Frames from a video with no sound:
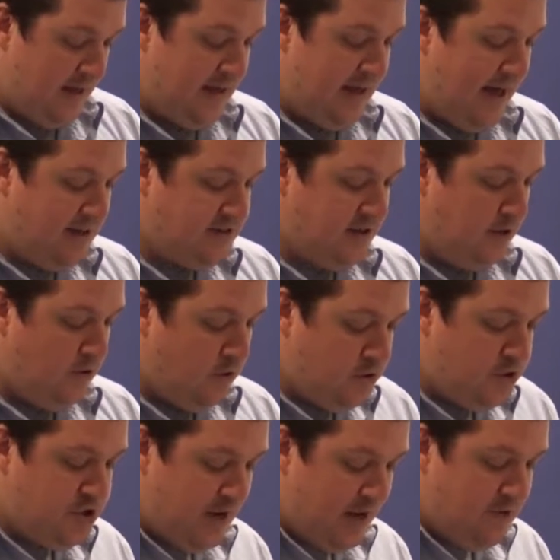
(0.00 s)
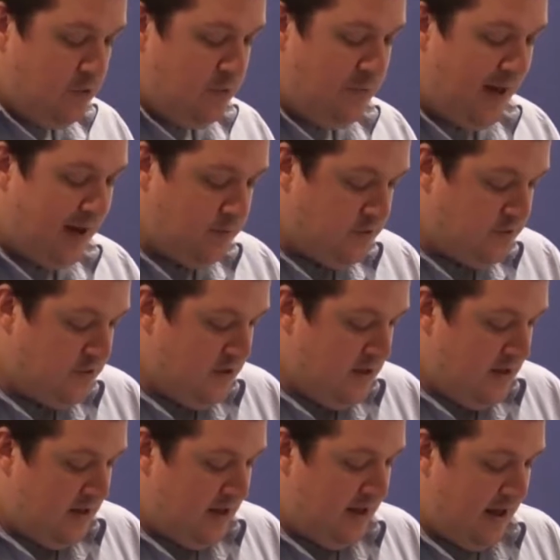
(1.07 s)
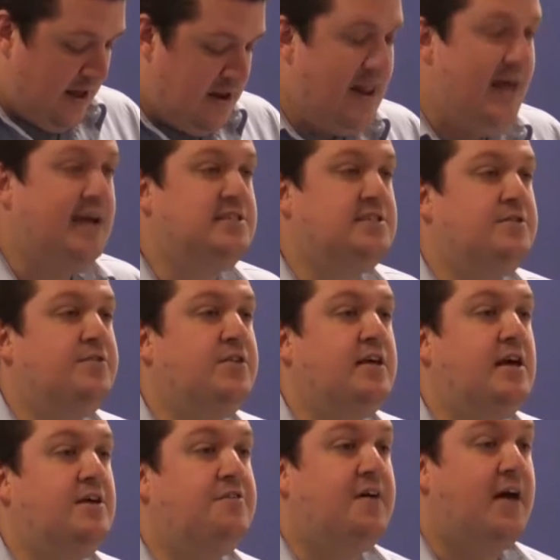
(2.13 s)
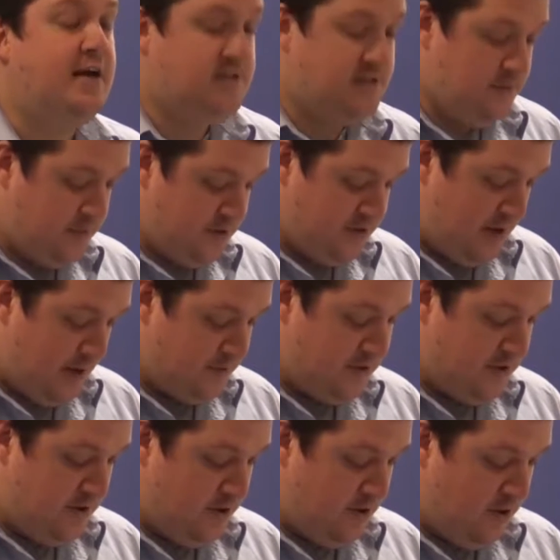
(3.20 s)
casts a long shadow backwards and negatively affects the perception